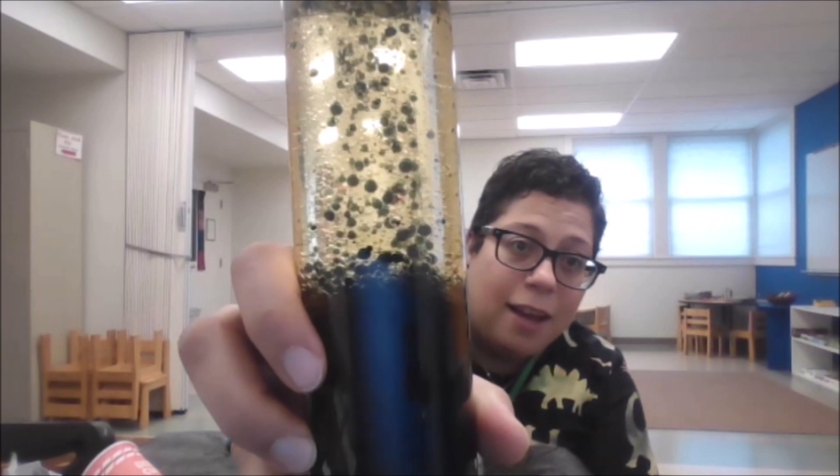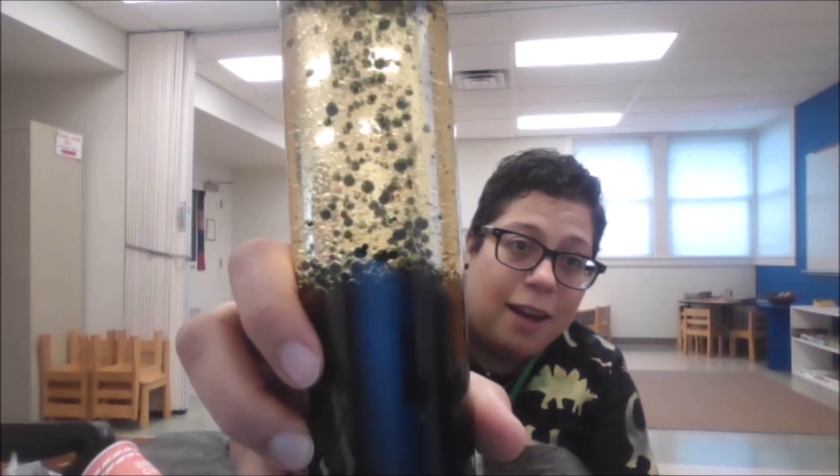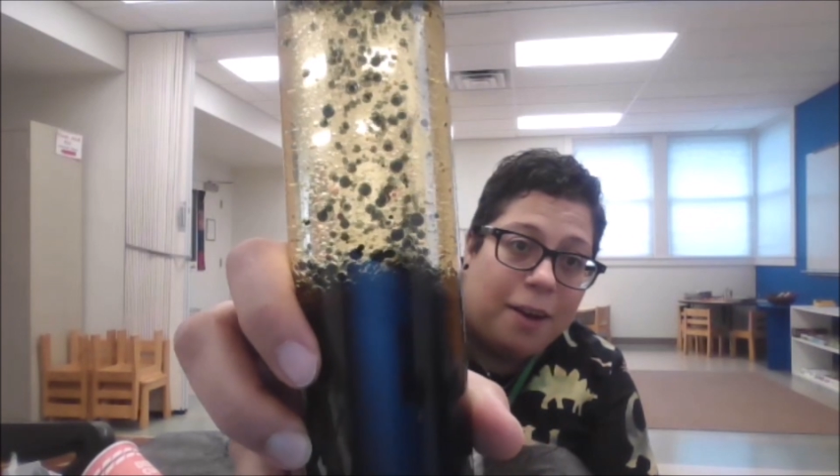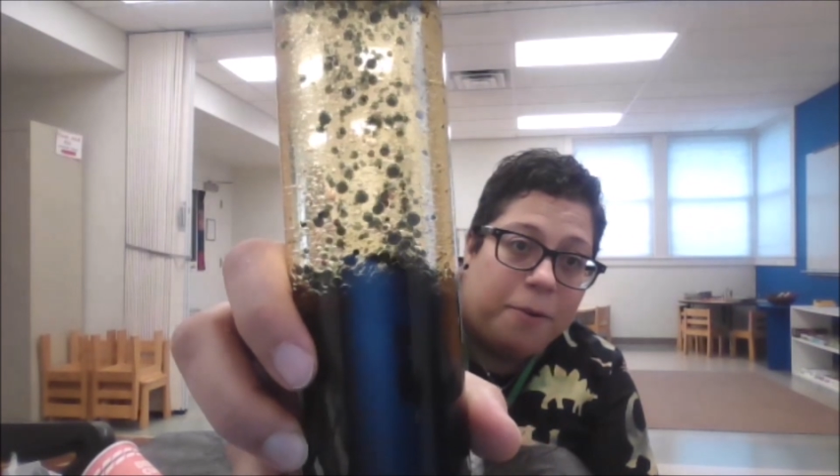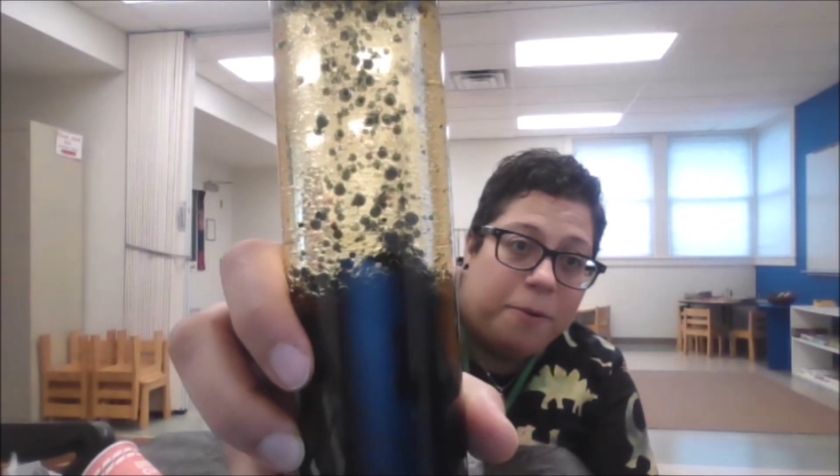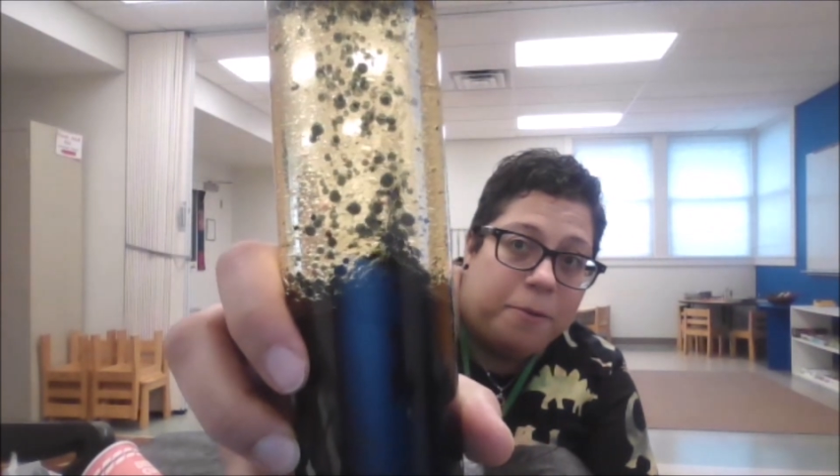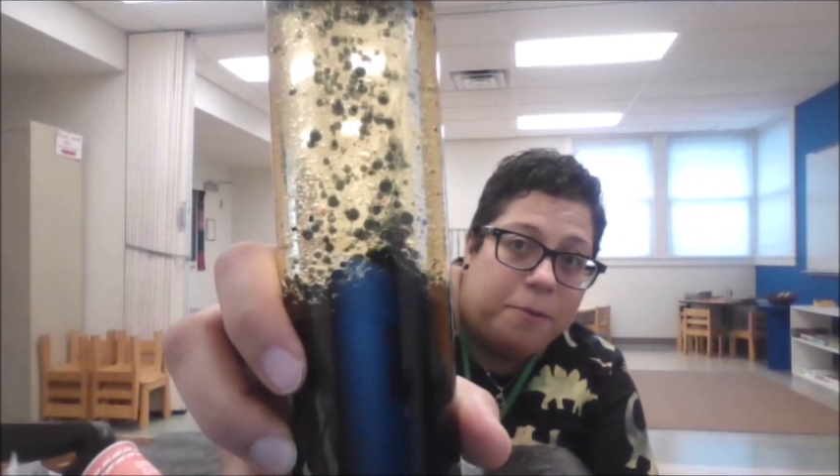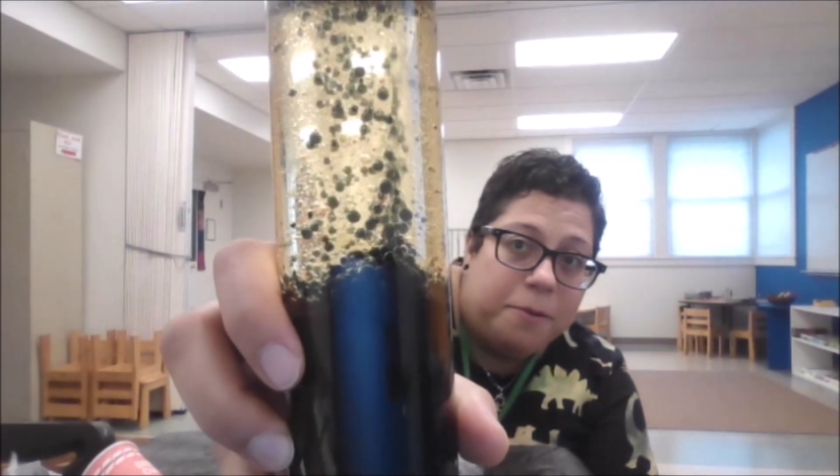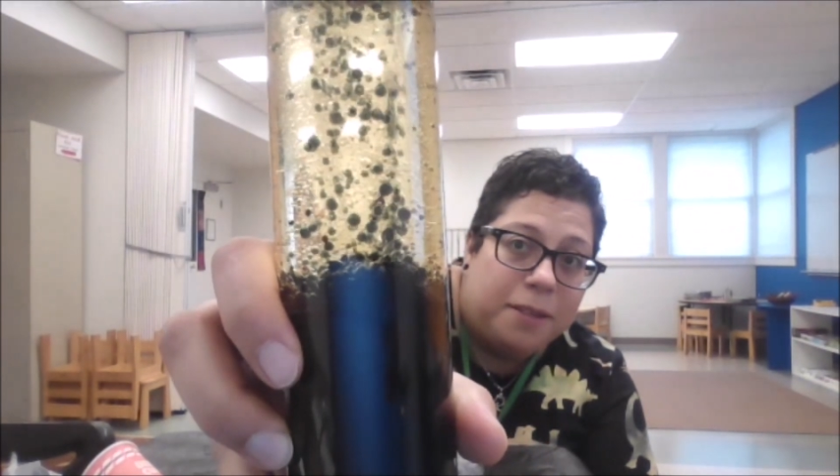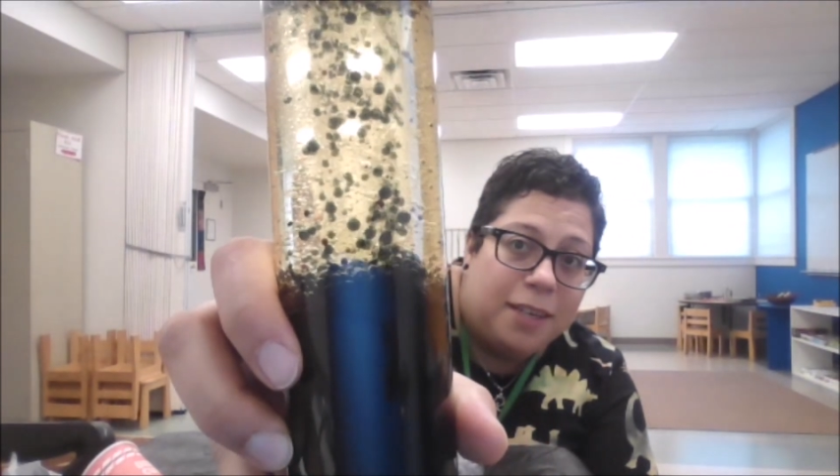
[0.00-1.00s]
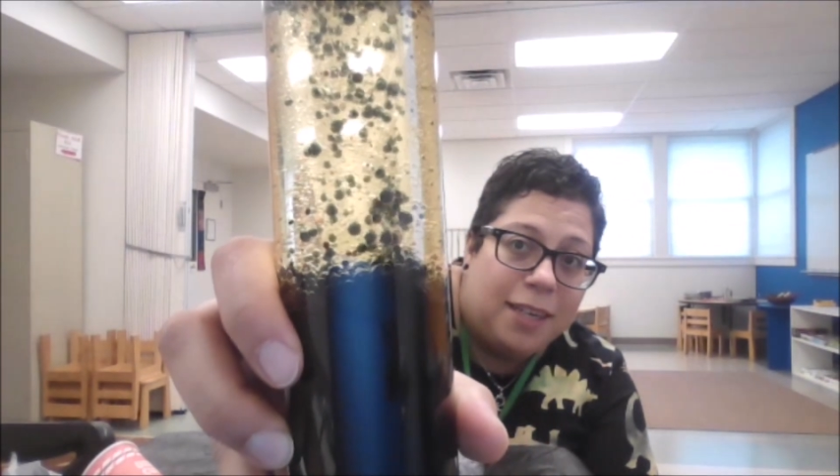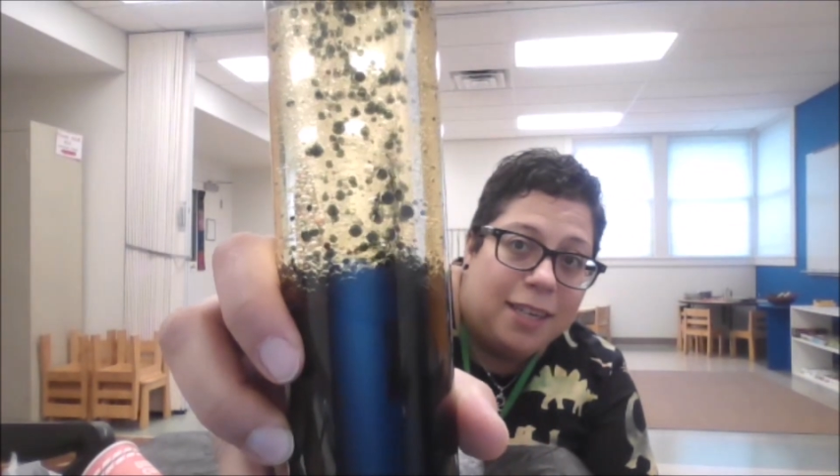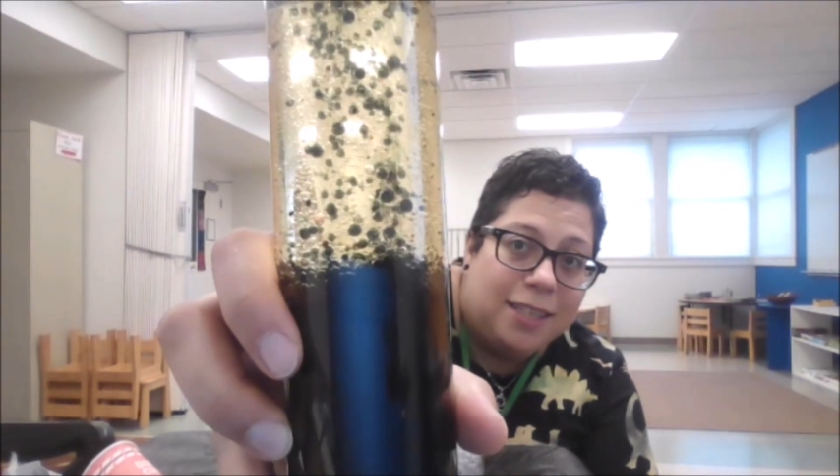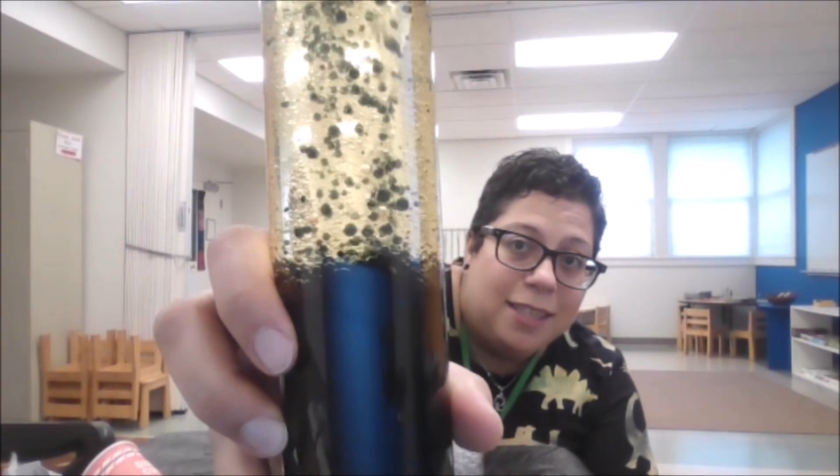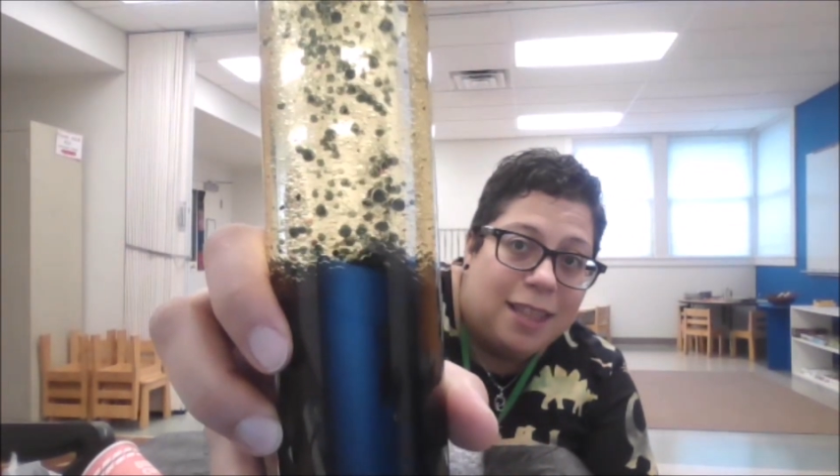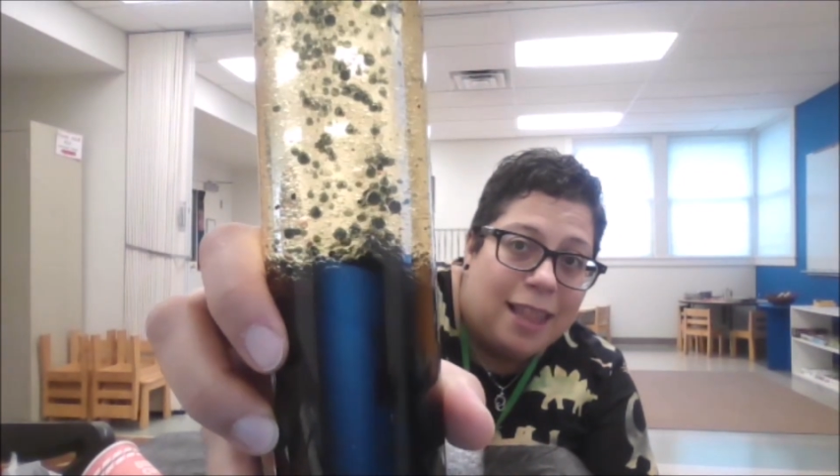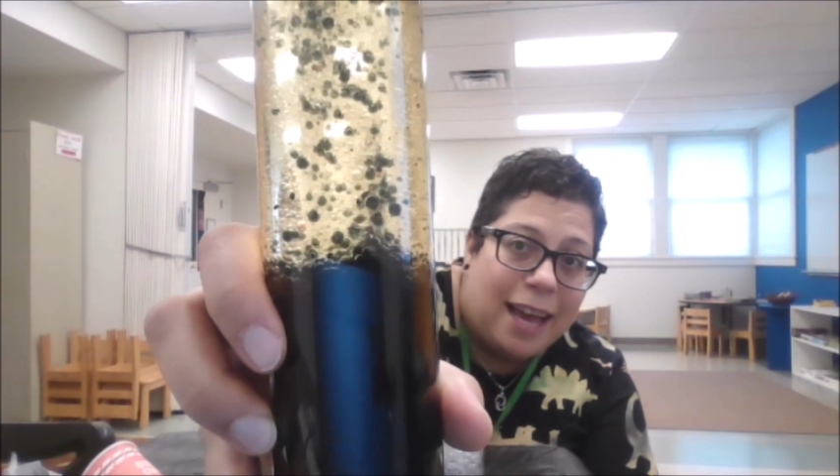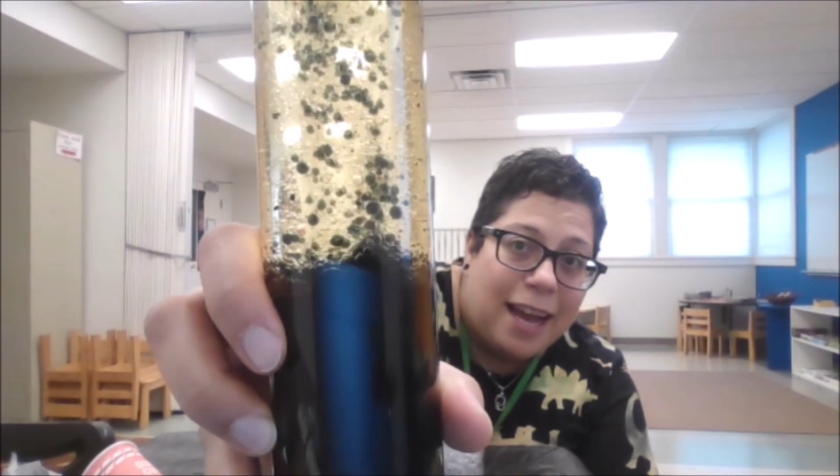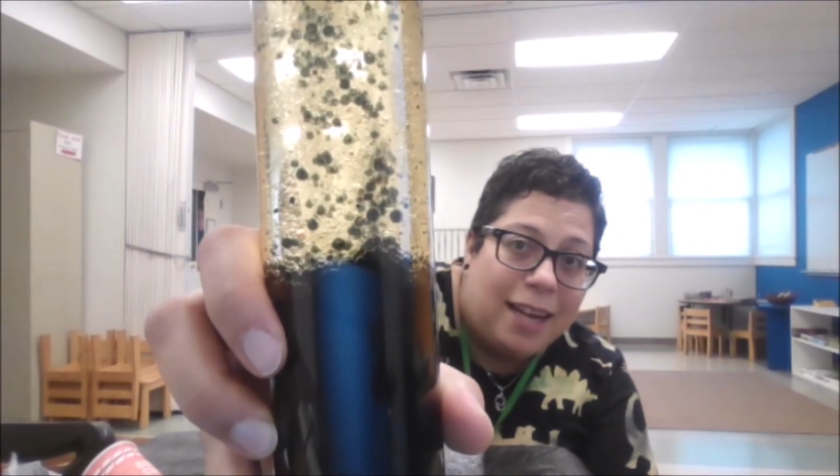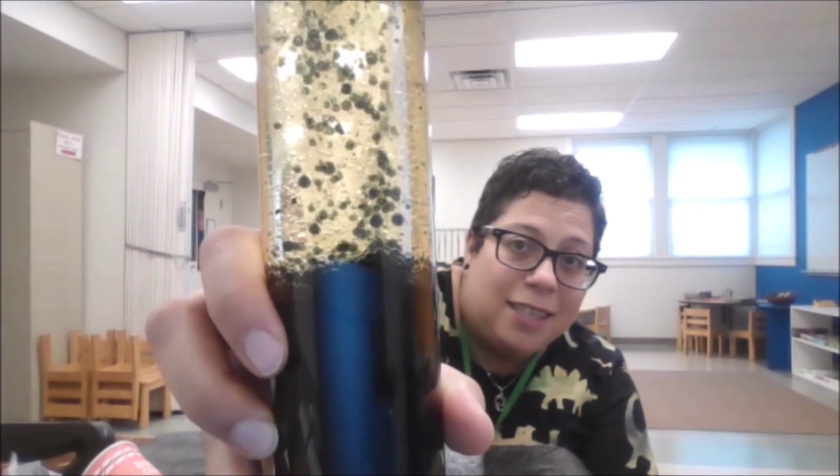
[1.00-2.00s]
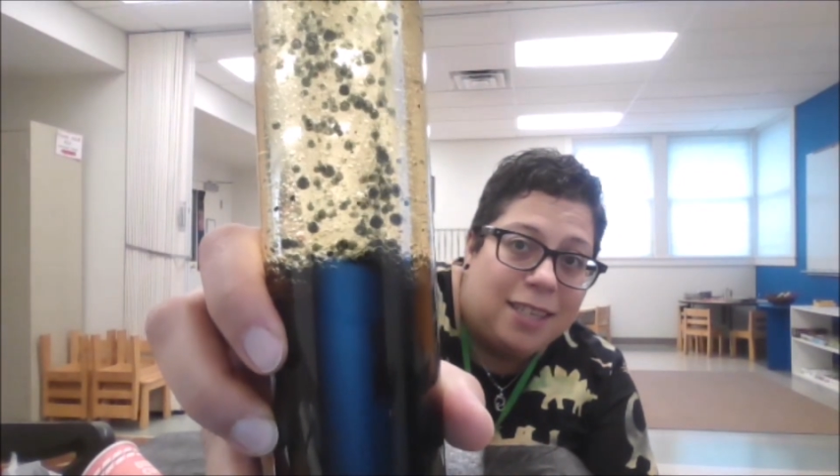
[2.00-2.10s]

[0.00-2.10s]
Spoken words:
How cool is that?